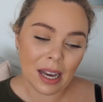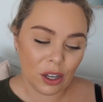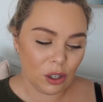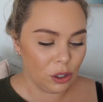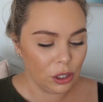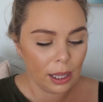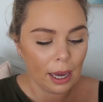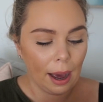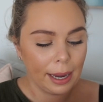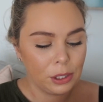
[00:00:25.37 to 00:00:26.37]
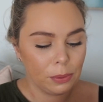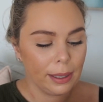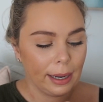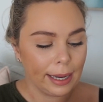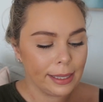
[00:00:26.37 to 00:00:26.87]
usually I do it
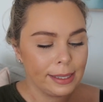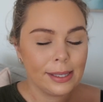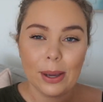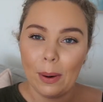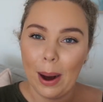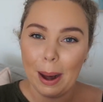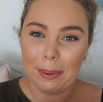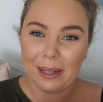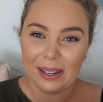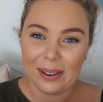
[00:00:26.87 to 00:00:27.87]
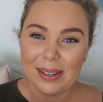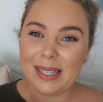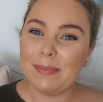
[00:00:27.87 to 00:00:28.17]
like so up close,